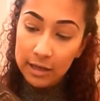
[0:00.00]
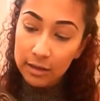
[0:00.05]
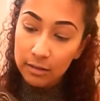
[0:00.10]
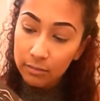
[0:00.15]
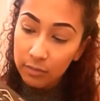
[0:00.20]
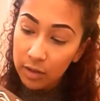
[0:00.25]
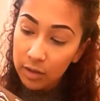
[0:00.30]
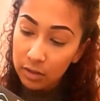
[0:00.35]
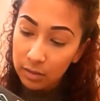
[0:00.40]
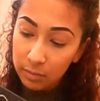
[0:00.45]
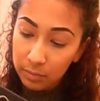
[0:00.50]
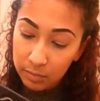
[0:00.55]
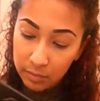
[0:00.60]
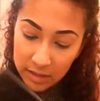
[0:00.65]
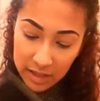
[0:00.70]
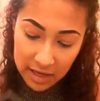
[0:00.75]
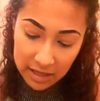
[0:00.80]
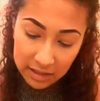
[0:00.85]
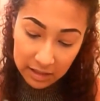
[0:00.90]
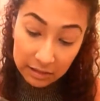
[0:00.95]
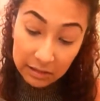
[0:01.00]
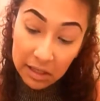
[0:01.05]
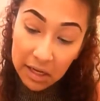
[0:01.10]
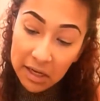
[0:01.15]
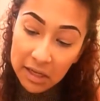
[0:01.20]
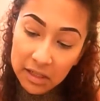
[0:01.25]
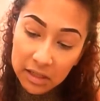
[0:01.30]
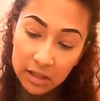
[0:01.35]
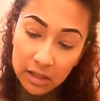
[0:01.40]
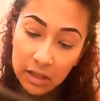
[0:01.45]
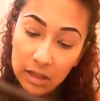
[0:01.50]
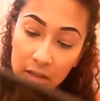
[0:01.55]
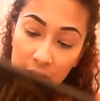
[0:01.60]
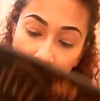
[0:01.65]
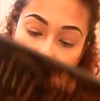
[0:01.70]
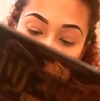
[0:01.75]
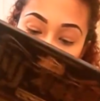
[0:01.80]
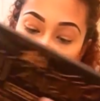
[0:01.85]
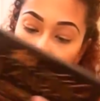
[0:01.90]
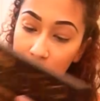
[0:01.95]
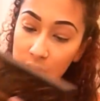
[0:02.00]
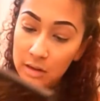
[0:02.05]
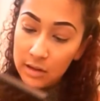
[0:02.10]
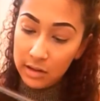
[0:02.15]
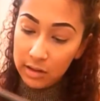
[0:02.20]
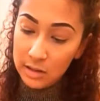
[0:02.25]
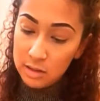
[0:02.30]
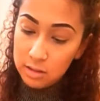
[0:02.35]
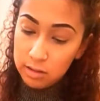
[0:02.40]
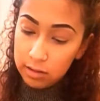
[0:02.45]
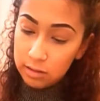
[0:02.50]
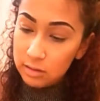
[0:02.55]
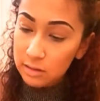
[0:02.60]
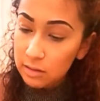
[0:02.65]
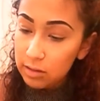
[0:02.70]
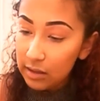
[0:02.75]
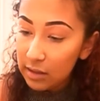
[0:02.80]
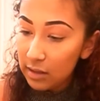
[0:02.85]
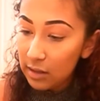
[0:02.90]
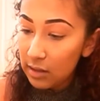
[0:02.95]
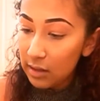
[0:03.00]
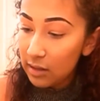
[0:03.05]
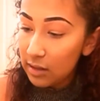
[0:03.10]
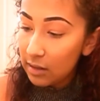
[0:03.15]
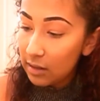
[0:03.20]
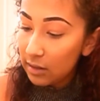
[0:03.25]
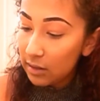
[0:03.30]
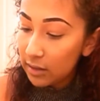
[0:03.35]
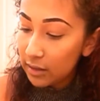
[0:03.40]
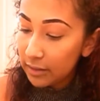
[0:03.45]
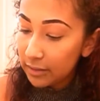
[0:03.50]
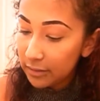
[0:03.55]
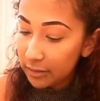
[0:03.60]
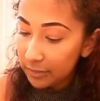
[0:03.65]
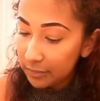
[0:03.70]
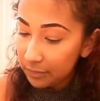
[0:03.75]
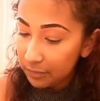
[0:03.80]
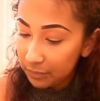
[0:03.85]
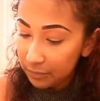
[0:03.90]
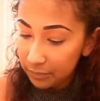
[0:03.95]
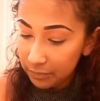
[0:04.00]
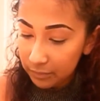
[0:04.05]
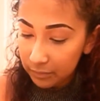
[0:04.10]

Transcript: I'm going to take the lightest color. I'm